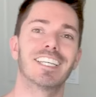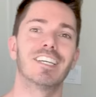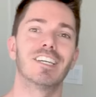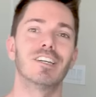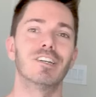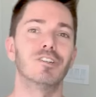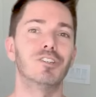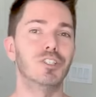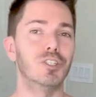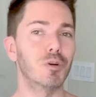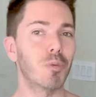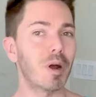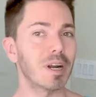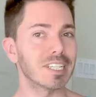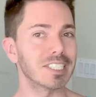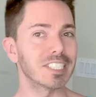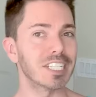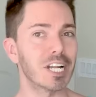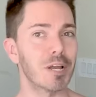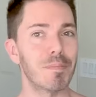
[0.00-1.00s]
Do you want to
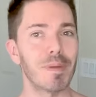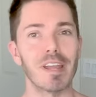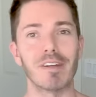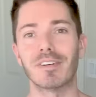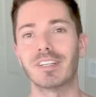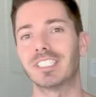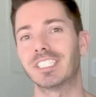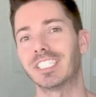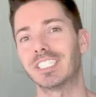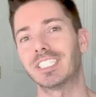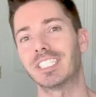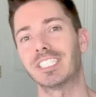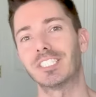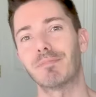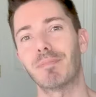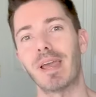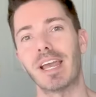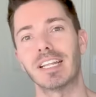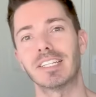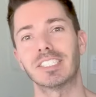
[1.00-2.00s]
set up a resistance
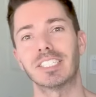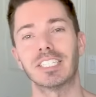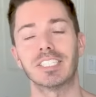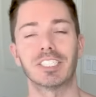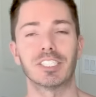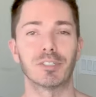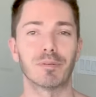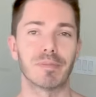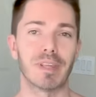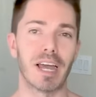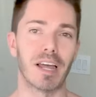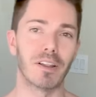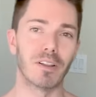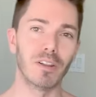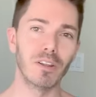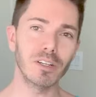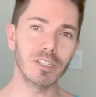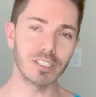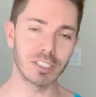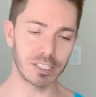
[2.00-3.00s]
band system that
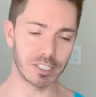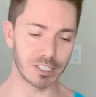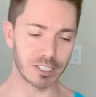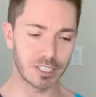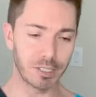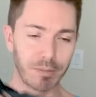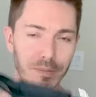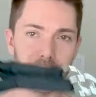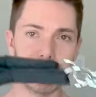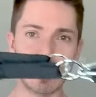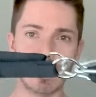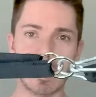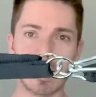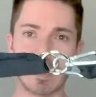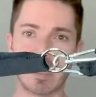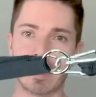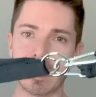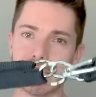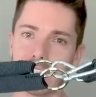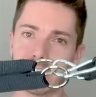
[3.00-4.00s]
looks something like
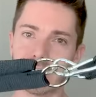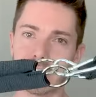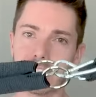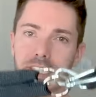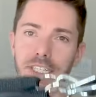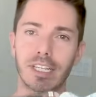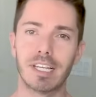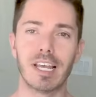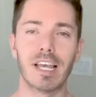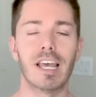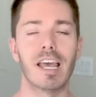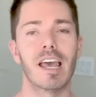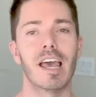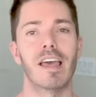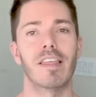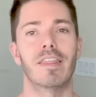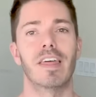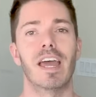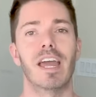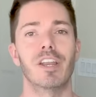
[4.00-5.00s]
this?
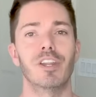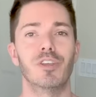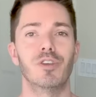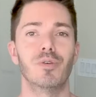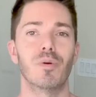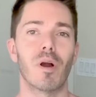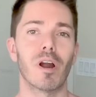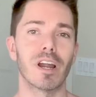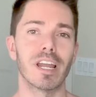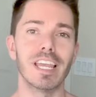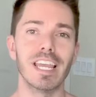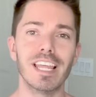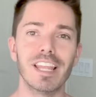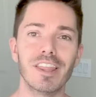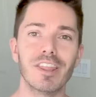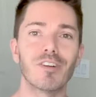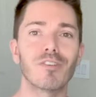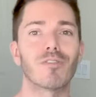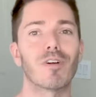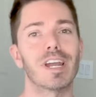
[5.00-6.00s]
Then you are in
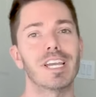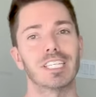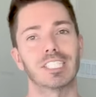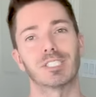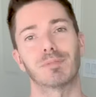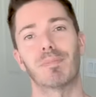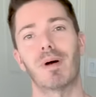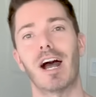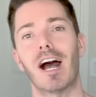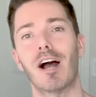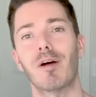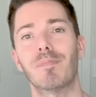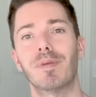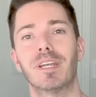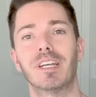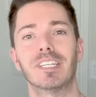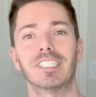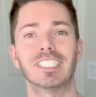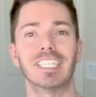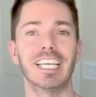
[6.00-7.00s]
the right spot,
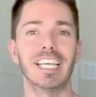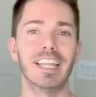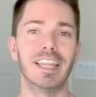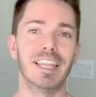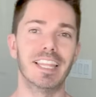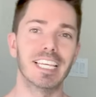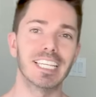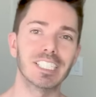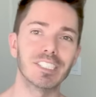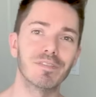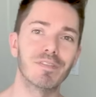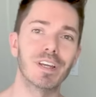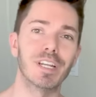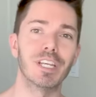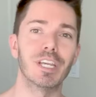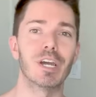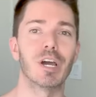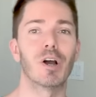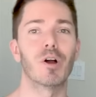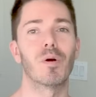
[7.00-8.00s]
because in this
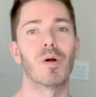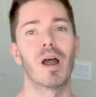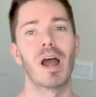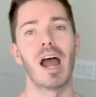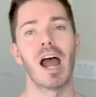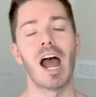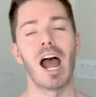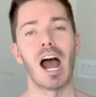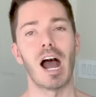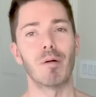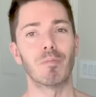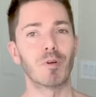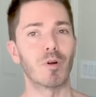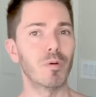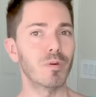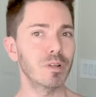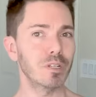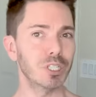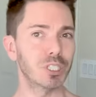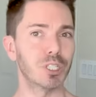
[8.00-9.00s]
video, I'm
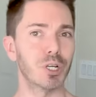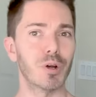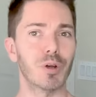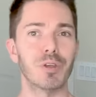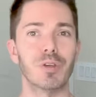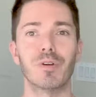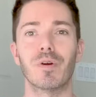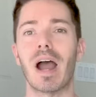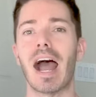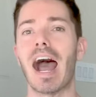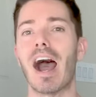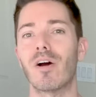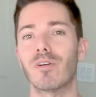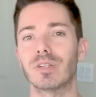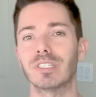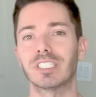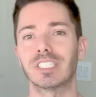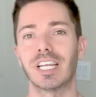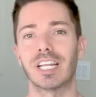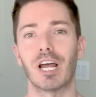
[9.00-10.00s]
going to show you how to
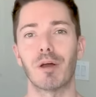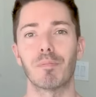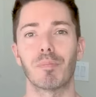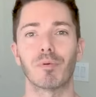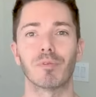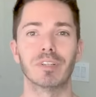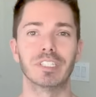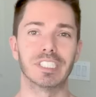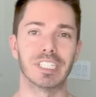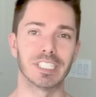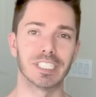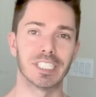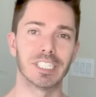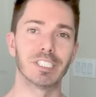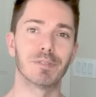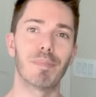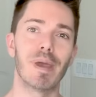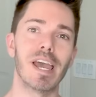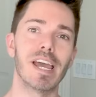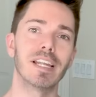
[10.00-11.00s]
set up resistance
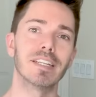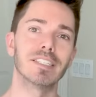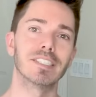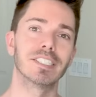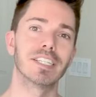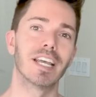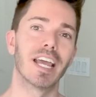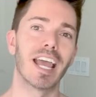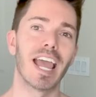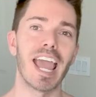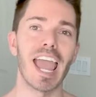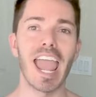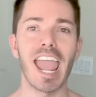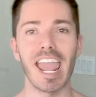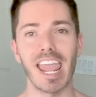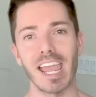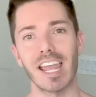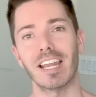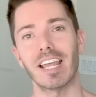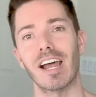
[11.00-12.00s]
bands
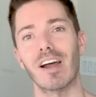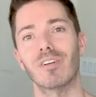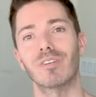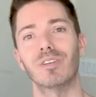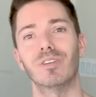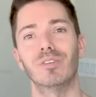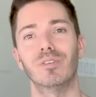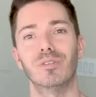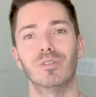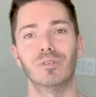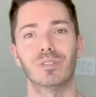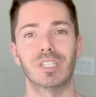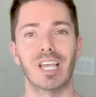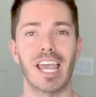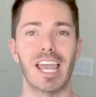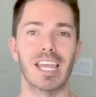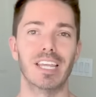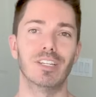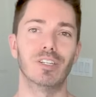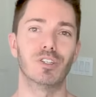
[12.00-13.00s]
and how to use
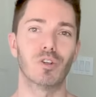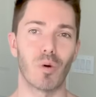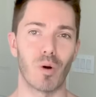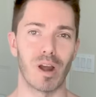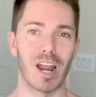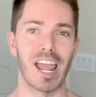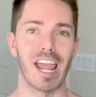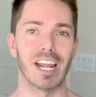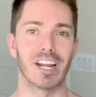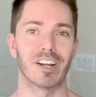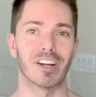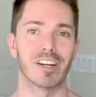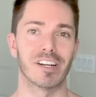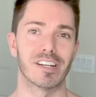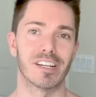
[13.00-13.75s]
a door anchor.